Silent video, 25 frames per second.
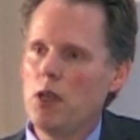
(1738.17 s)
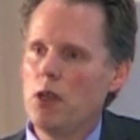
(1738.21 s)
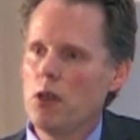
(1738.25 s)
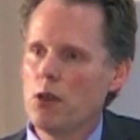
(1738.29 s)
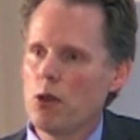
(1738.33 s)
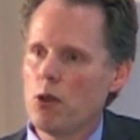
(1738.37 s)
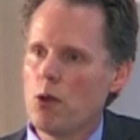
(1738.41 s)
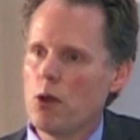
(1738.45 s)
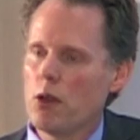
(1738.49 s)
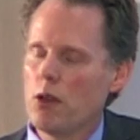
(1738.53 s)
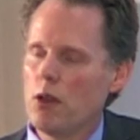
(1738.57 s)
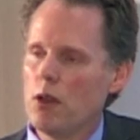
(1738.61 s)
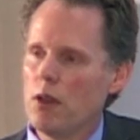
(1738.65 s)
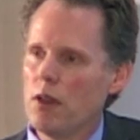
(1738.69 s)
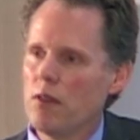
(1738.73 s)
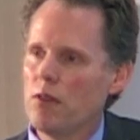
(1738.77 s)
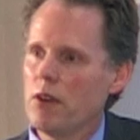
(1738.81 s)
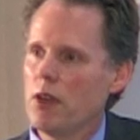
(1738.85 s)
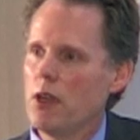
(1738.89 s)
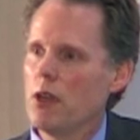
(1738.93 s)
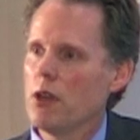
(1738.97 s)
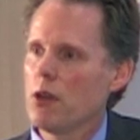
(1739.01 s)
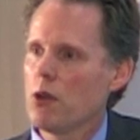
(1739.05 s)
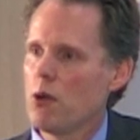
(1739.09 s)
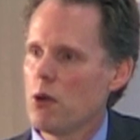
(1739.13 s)
your core
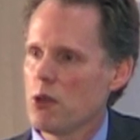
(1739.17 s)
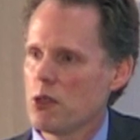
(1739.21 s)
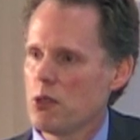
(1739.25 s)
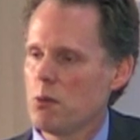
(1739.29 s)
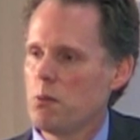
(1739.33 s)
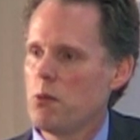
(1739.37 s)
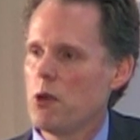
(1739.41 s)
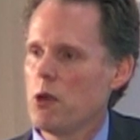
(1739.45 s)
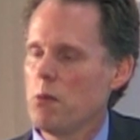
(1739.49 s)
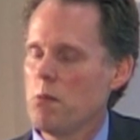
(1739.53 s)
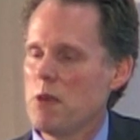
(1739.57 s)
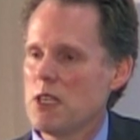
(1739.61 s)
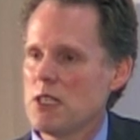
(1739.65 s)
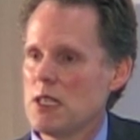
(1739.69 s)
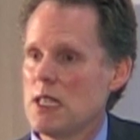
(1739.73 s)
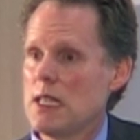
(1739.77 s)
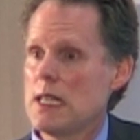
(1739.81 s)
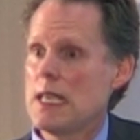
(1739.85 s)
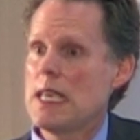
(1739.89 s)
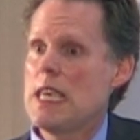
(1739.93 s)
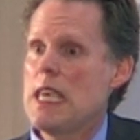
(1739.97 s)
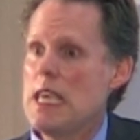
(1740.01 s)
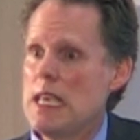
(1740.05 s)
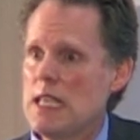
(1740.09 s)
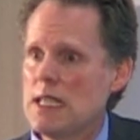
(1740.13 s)
delivery, your core support business
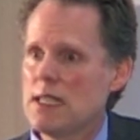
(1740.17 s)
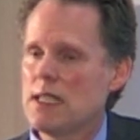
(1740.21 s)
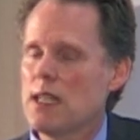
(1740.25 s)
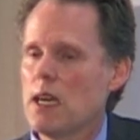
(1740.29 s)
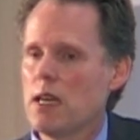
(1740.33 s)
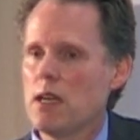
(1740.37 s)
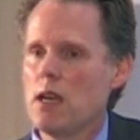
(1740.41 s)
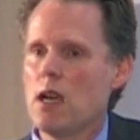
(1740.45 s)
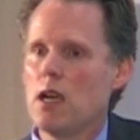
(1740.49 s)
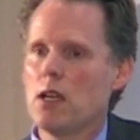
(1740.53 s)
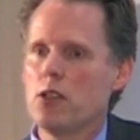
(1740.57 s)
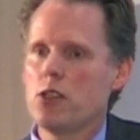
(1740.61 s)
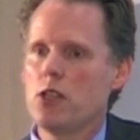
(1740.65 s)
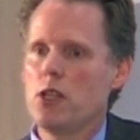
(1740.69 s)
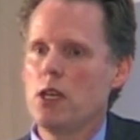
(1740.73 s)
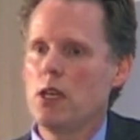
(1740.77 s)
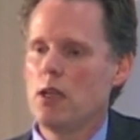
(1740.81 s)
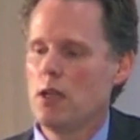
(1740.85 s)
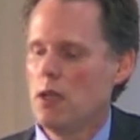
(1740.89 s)
is technology.